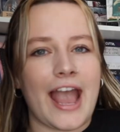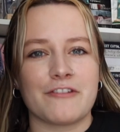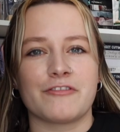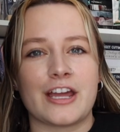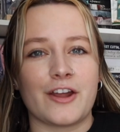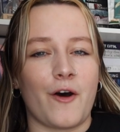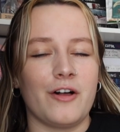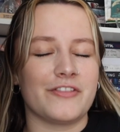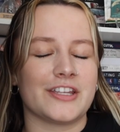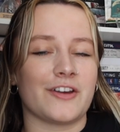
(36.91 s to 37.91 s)
I have read
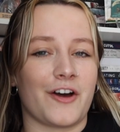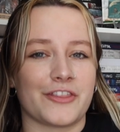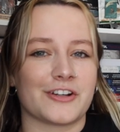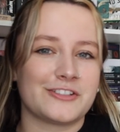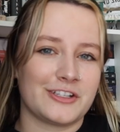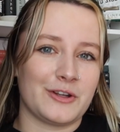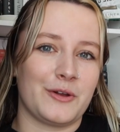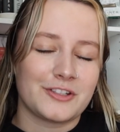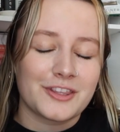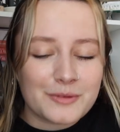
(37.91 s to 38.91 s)
all of this author's
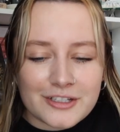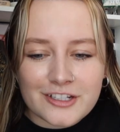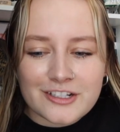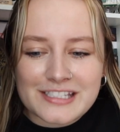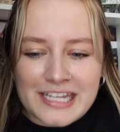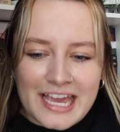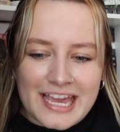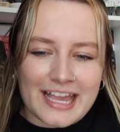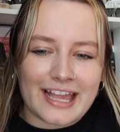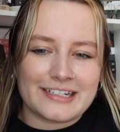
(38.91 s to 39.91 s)
adult thrillers,
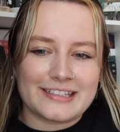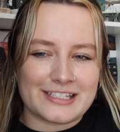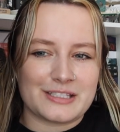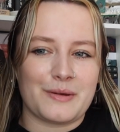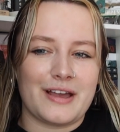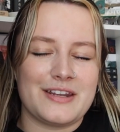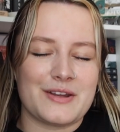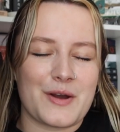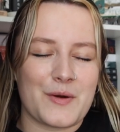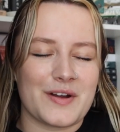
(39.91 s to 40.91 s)
and this
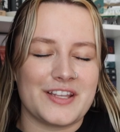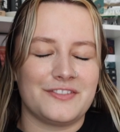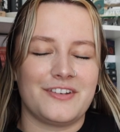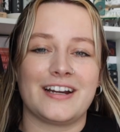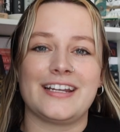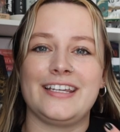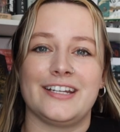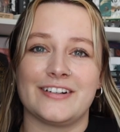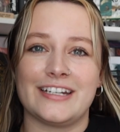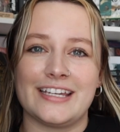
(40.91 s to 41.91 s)
one was very
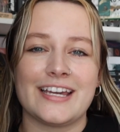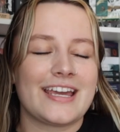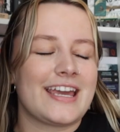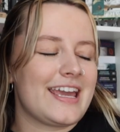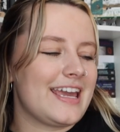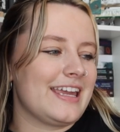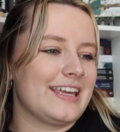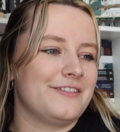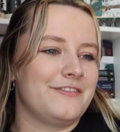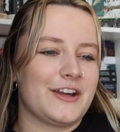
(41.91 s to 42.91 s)
eerie
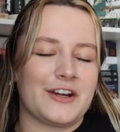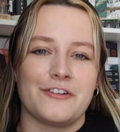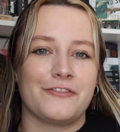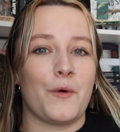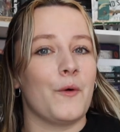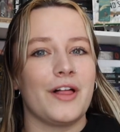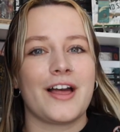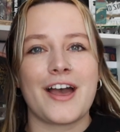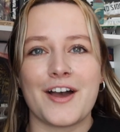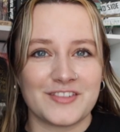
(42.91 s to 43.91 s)
and very full
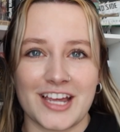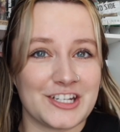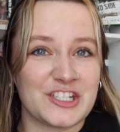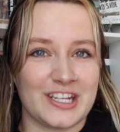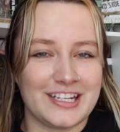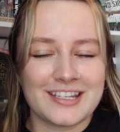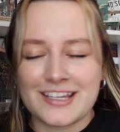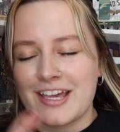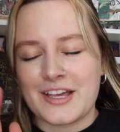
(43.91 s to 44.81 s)
of tension.